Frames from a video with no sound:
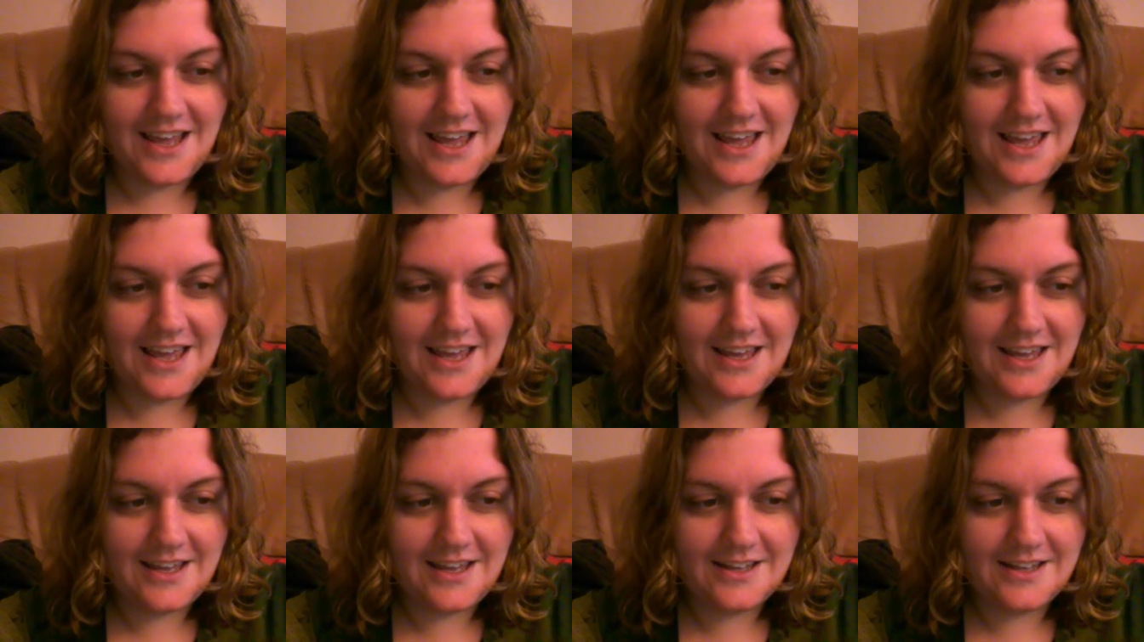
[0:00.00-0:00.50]

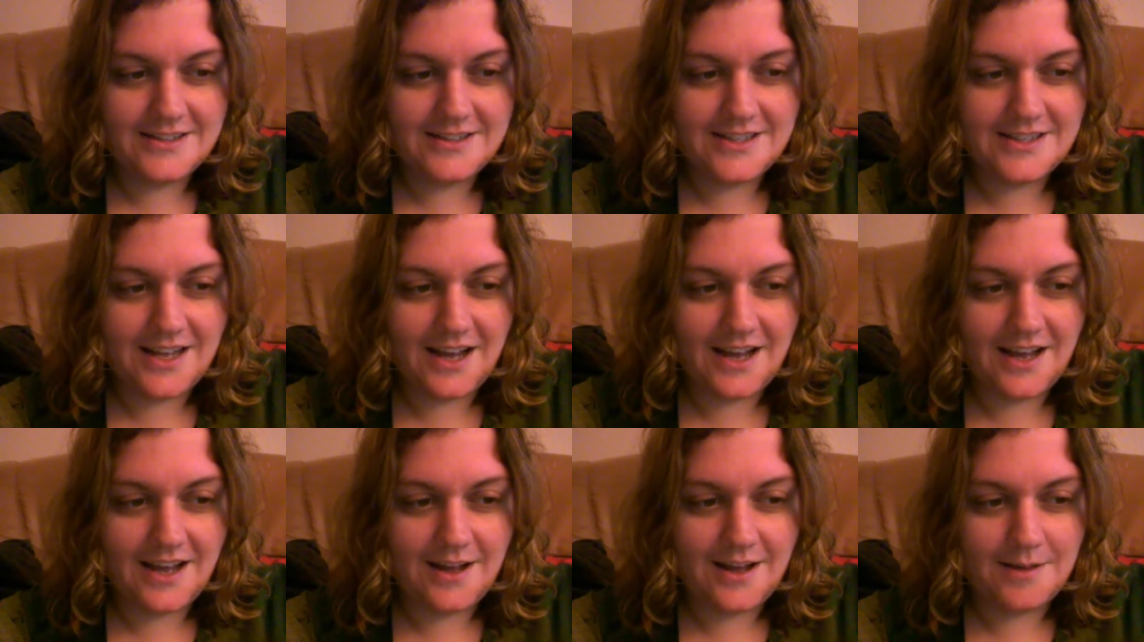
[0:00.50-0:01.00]

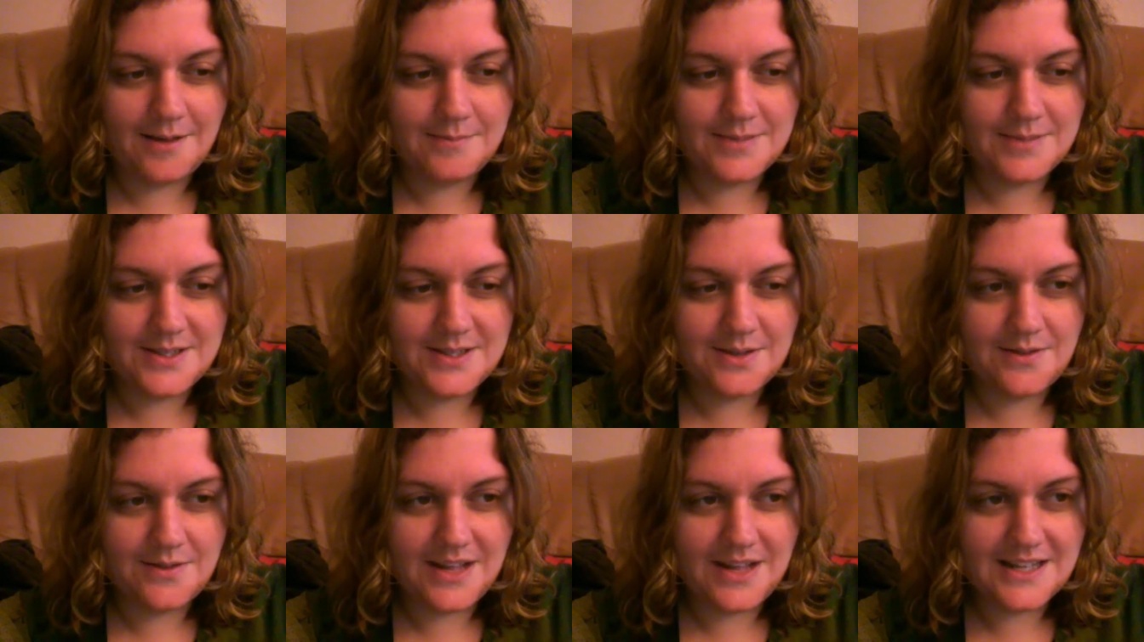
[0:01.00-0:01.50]
And um,
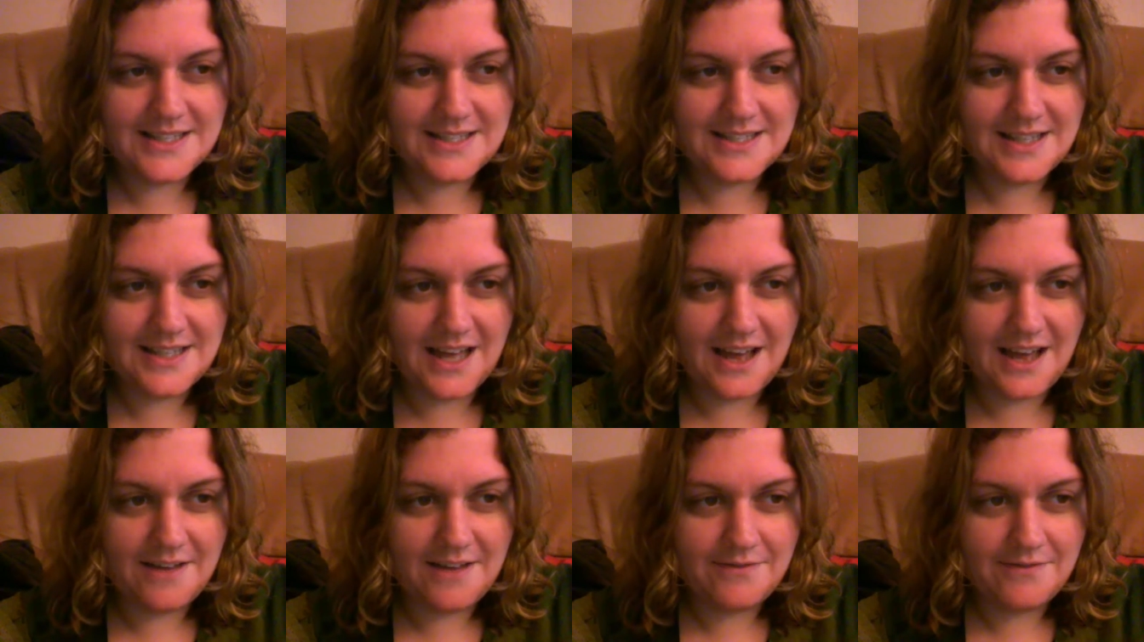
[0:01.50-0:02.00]
so that's
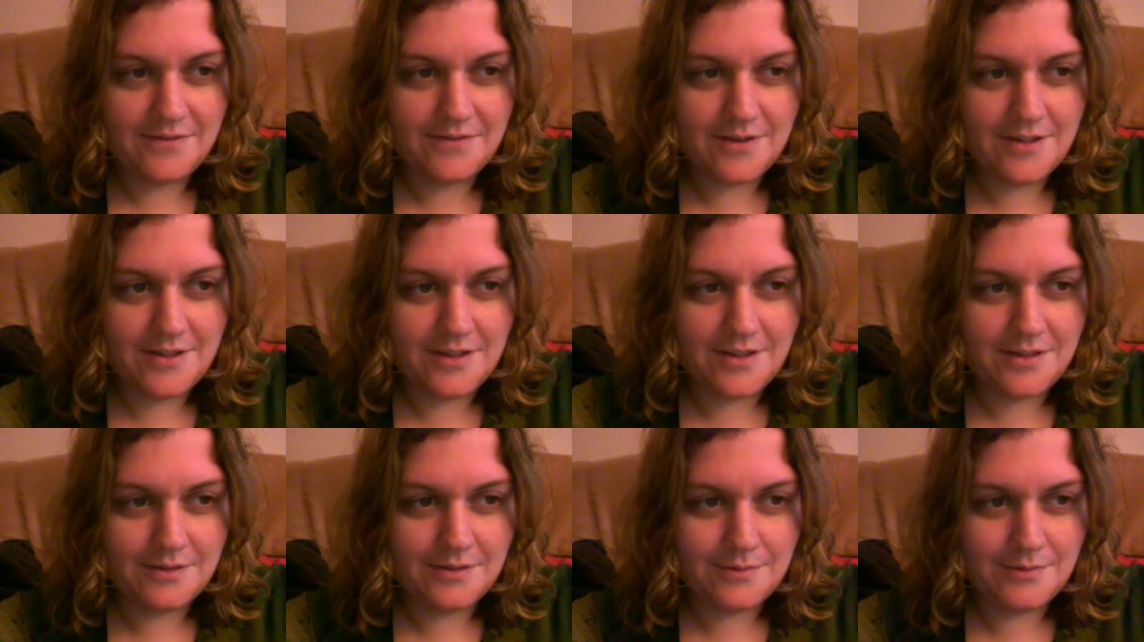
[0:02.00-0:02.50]
that
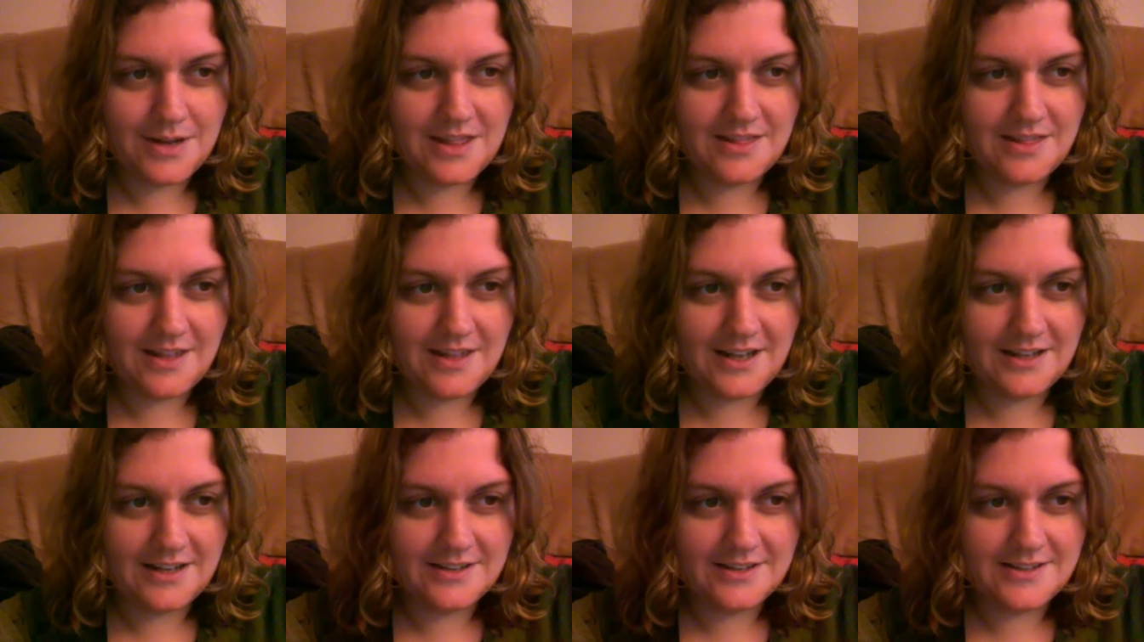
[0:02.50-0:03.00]
for the three
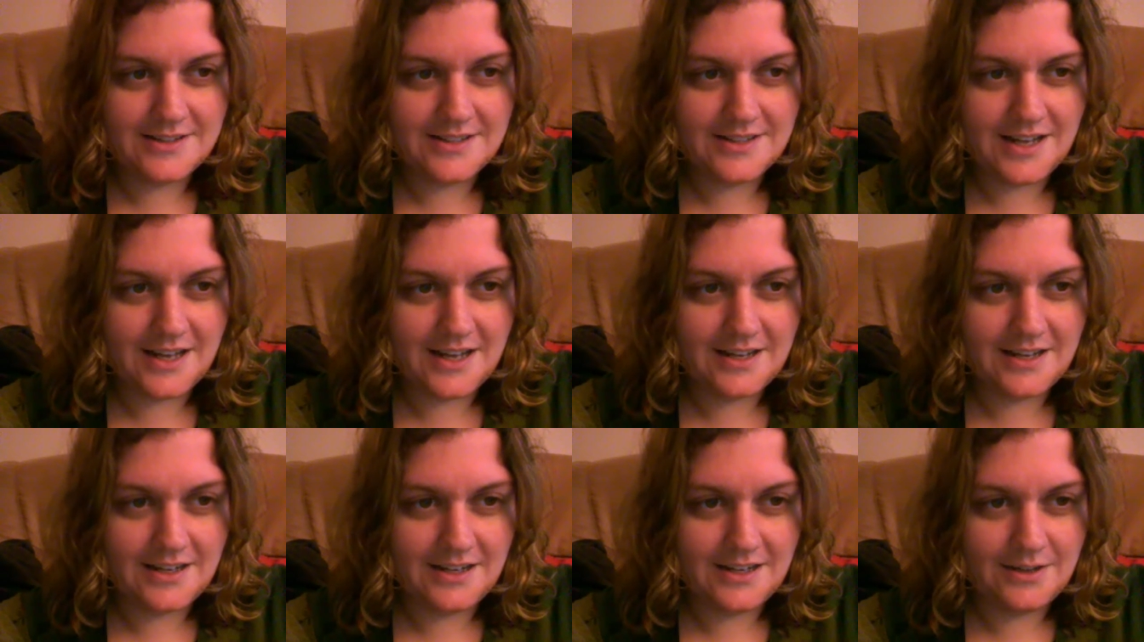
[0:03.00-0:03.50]
things
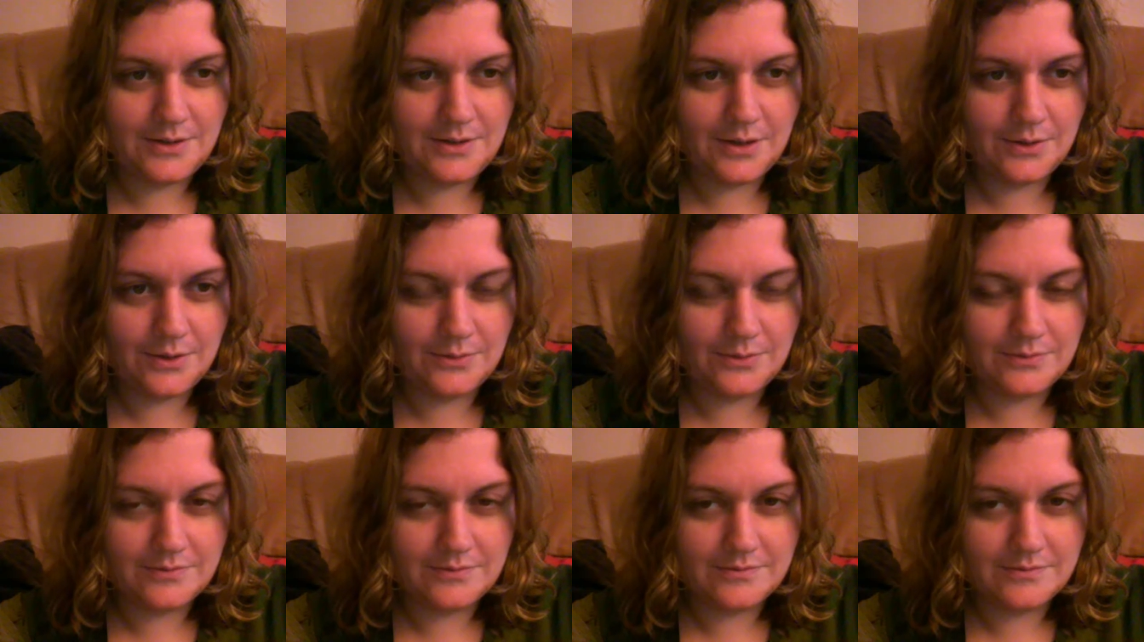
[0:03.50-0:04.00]
that you
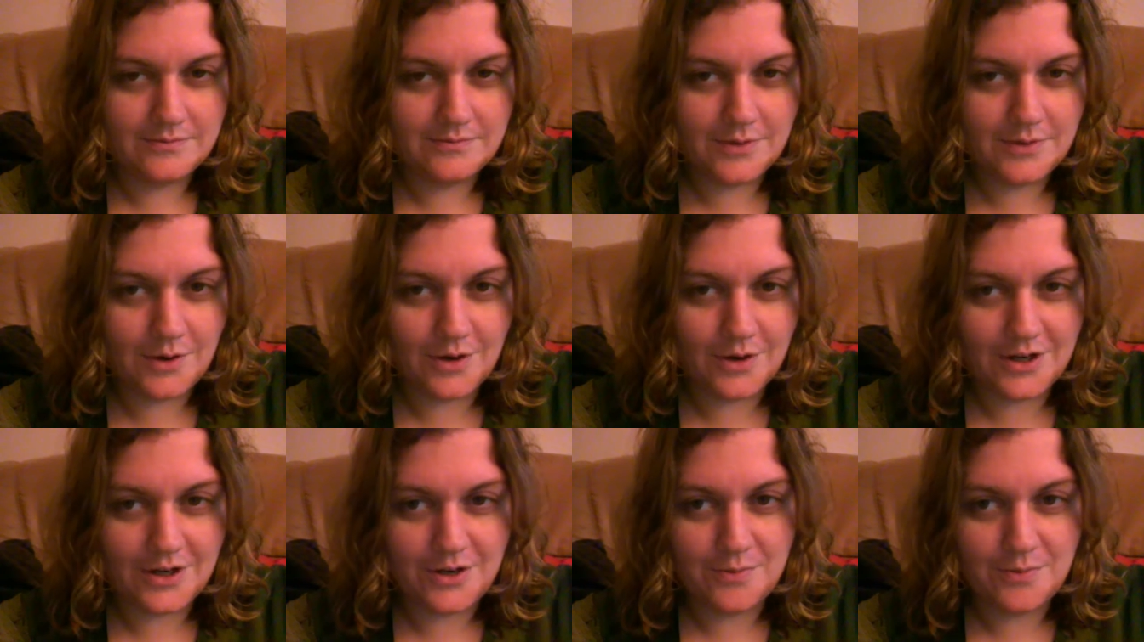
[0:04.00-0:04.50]
don't
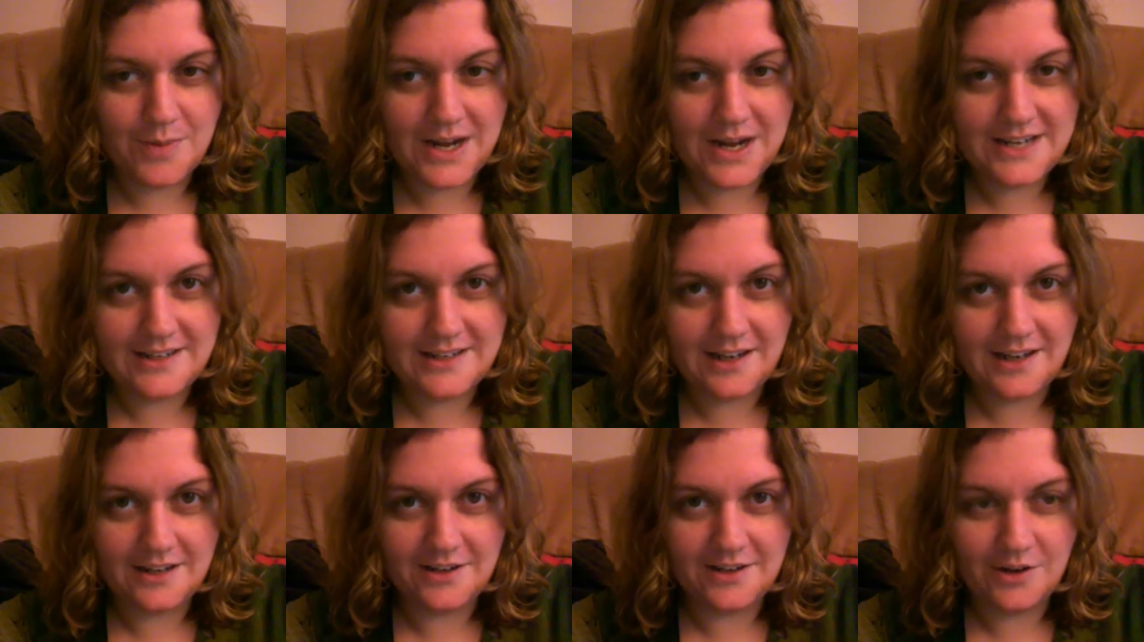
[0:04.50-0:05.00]
or you
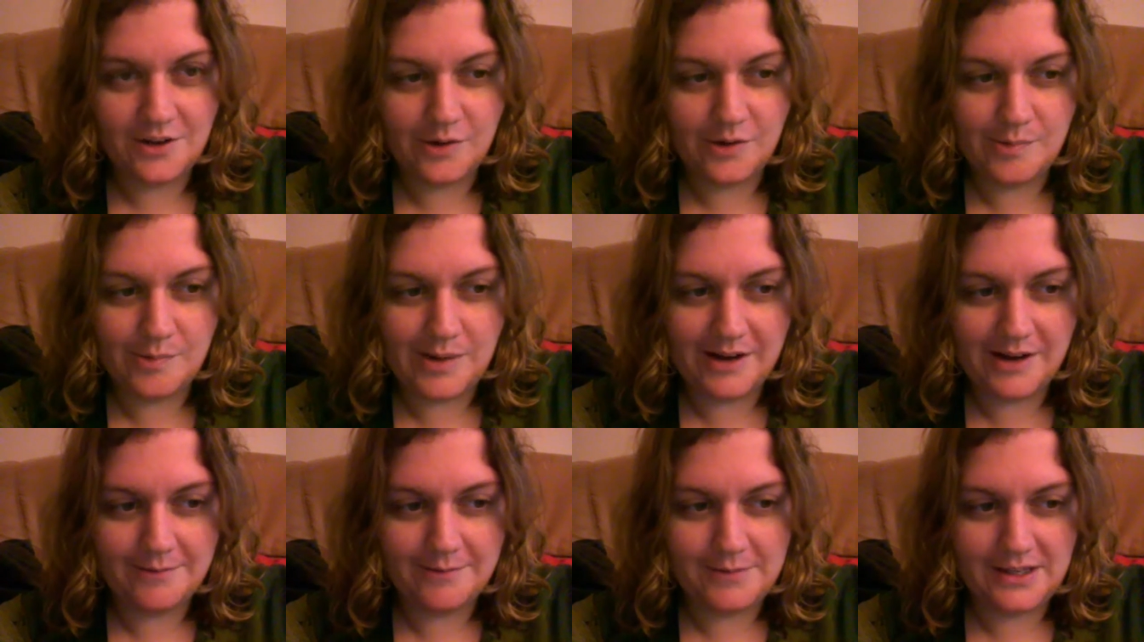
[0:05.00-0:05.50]
might not know
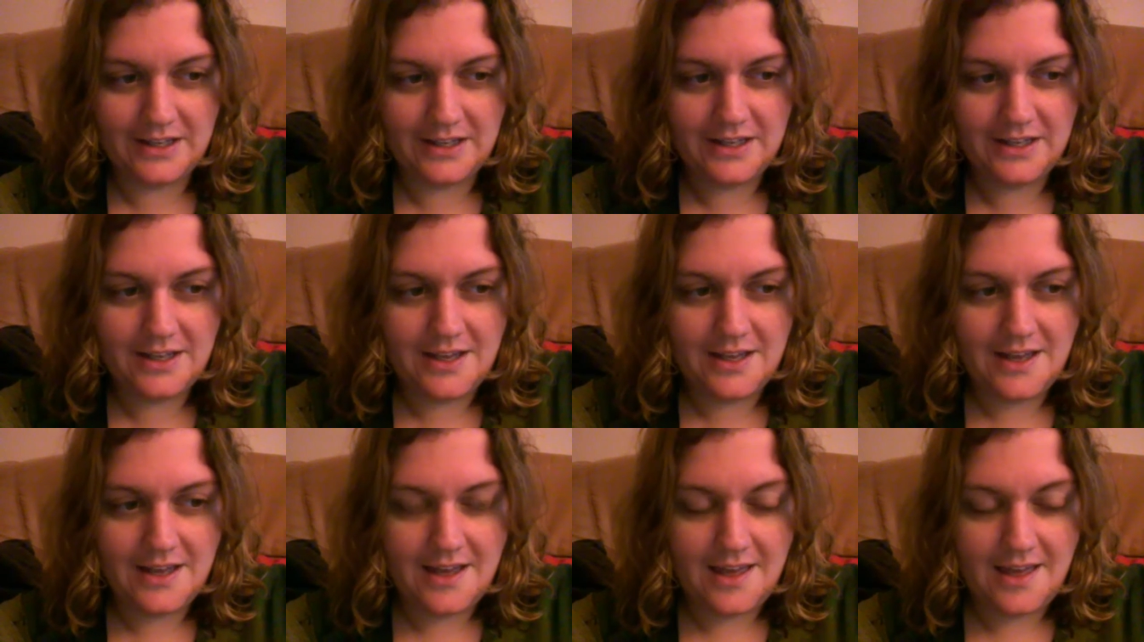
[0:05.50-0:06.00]
about
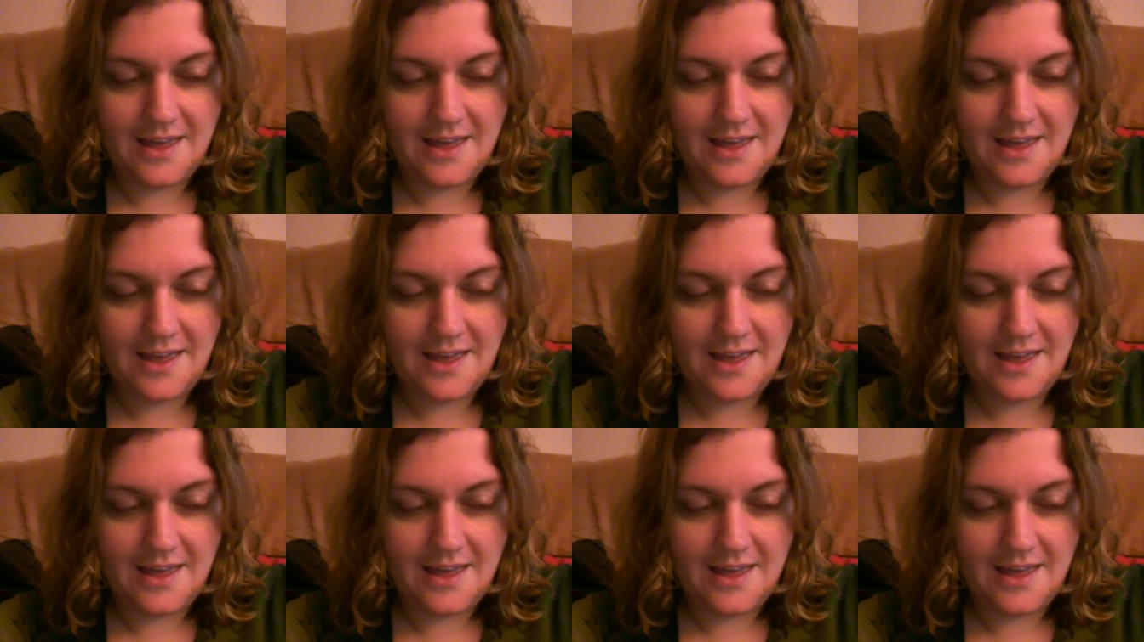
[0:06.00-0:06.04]
me.